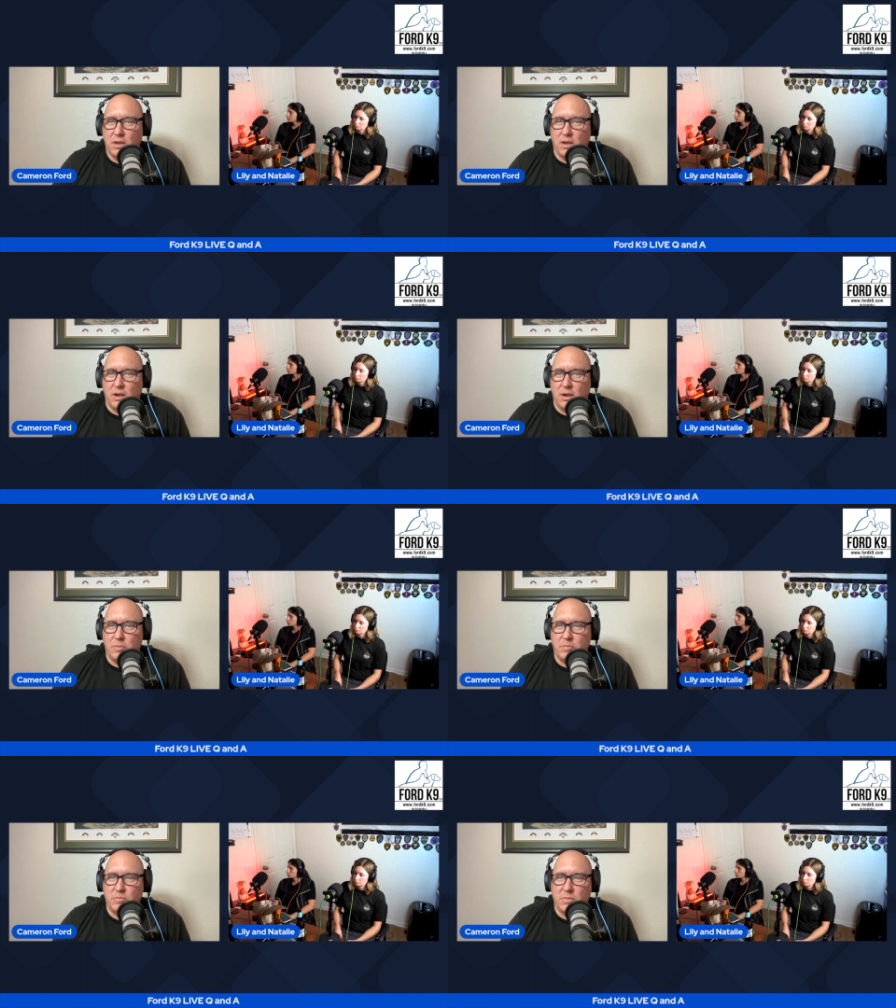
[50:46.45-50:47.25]

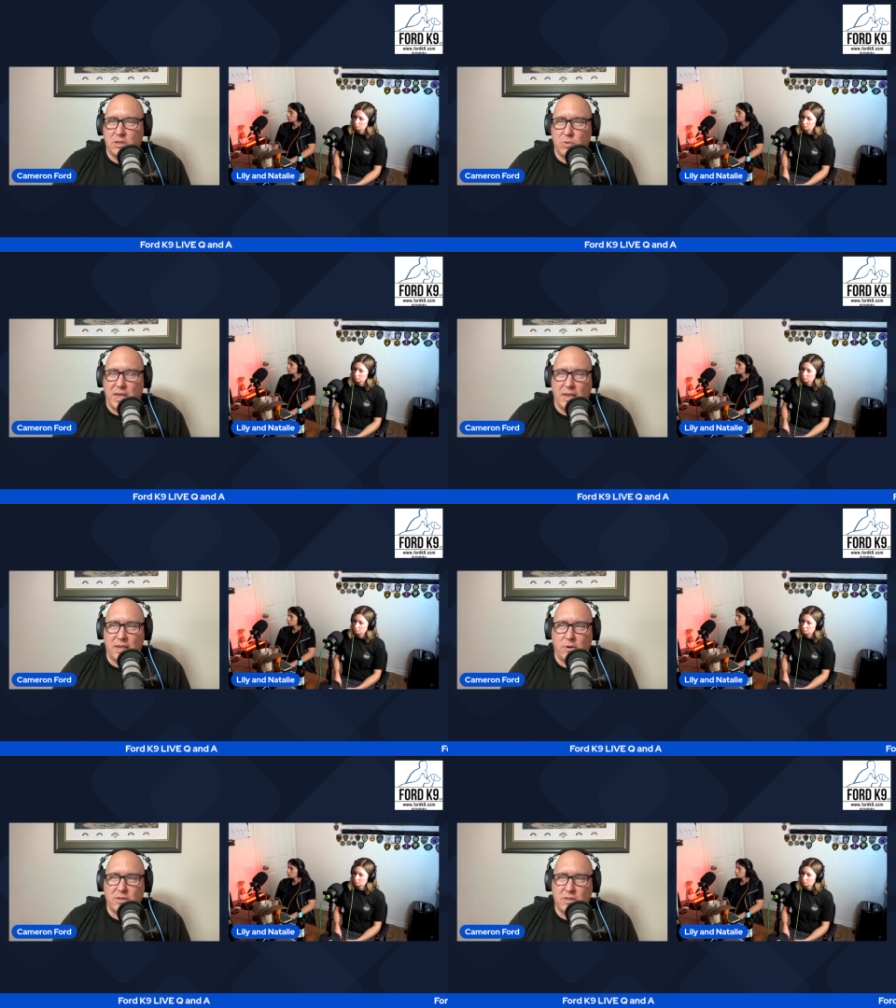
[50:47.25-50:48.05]
Because we can't
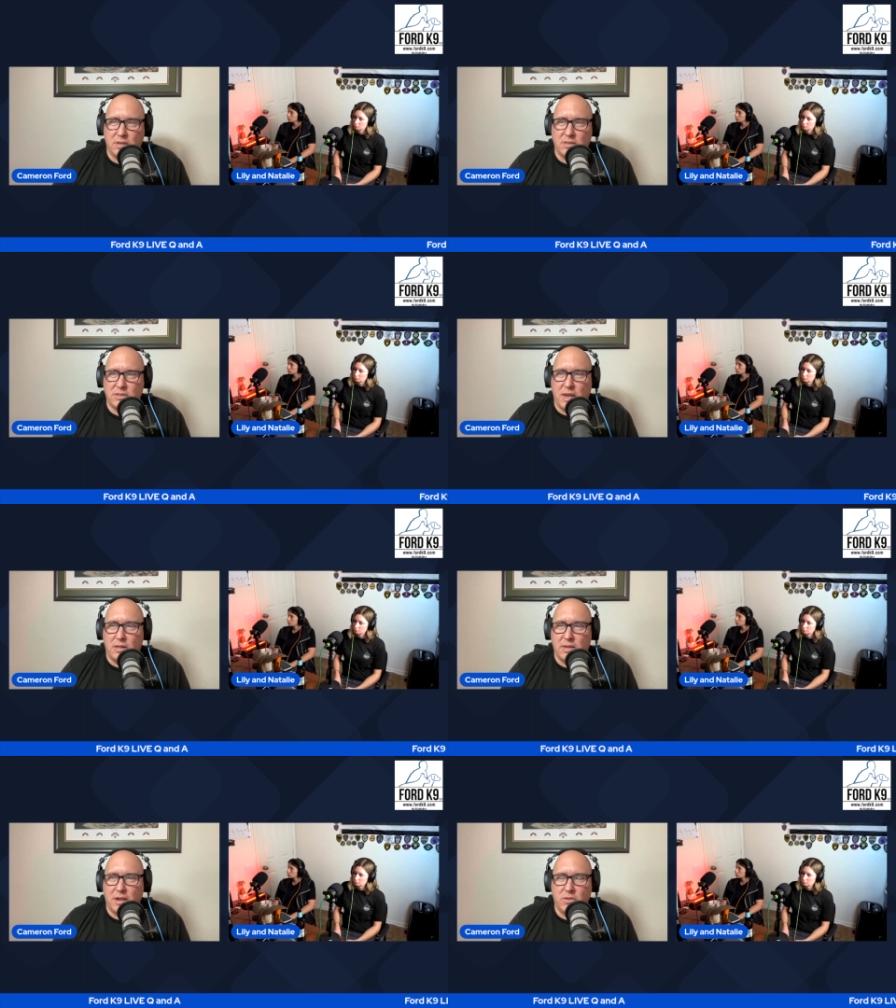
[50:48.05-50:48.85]
guarantee
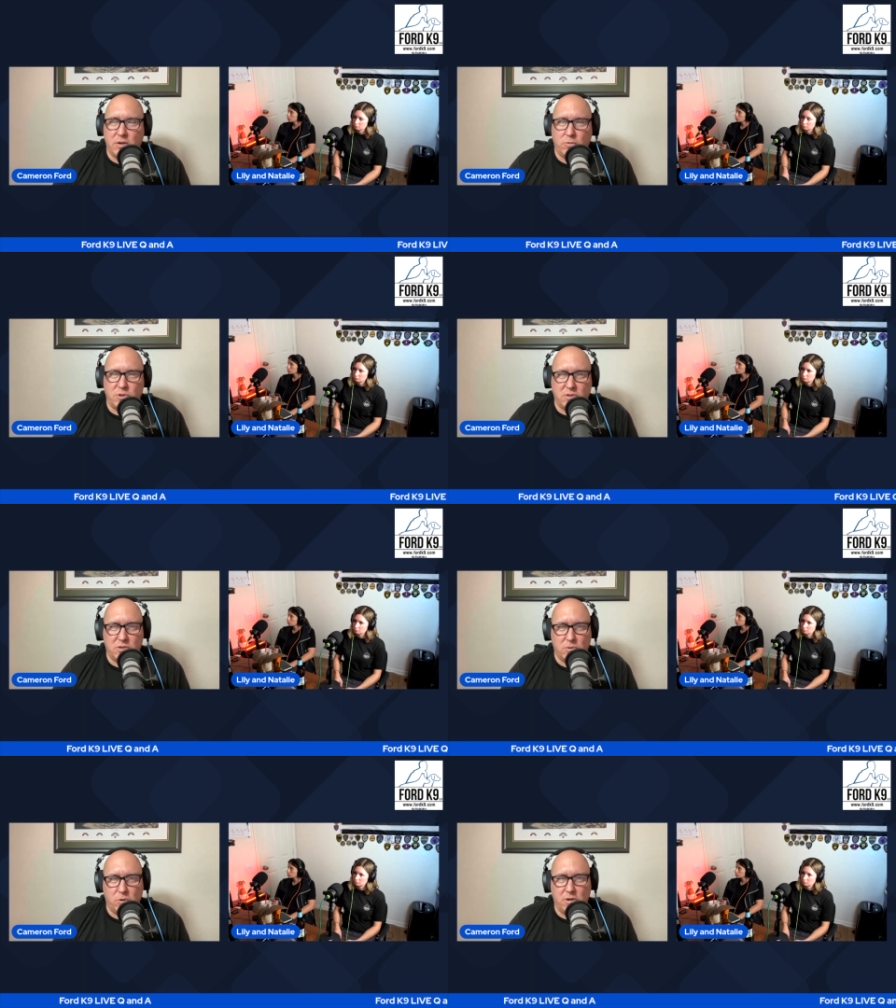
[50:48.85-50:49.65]
exactly how they were originally
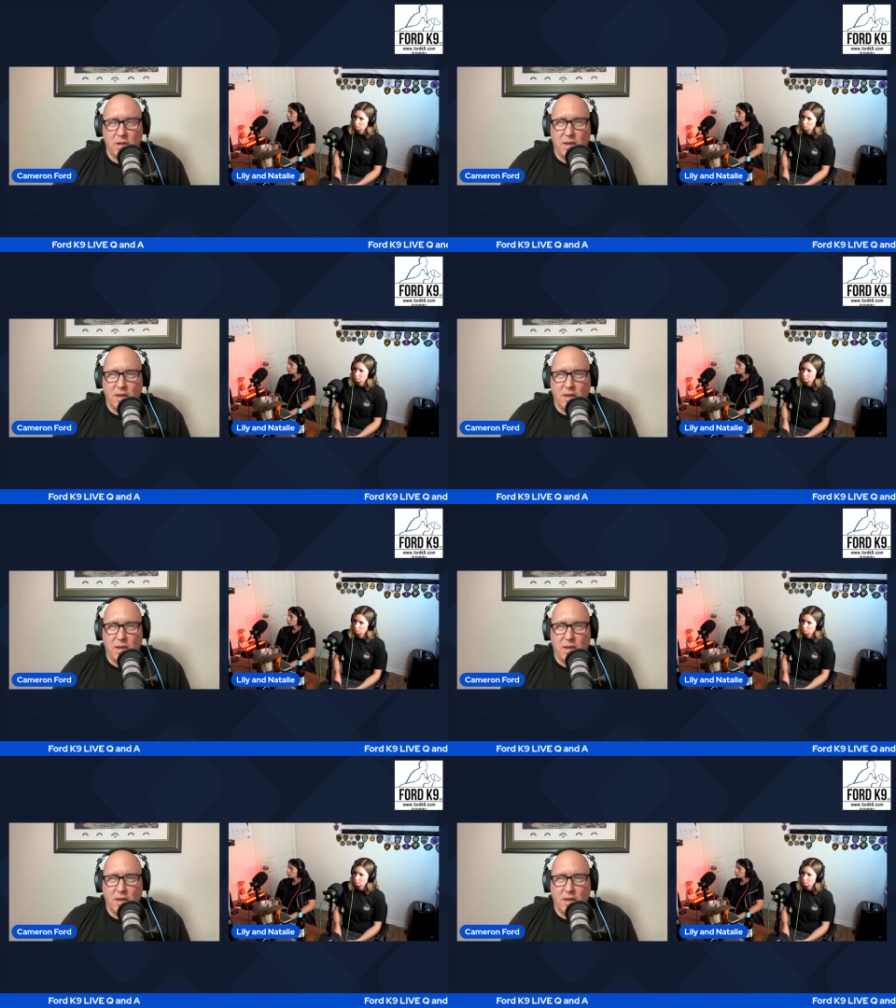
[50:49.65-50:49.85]
stored.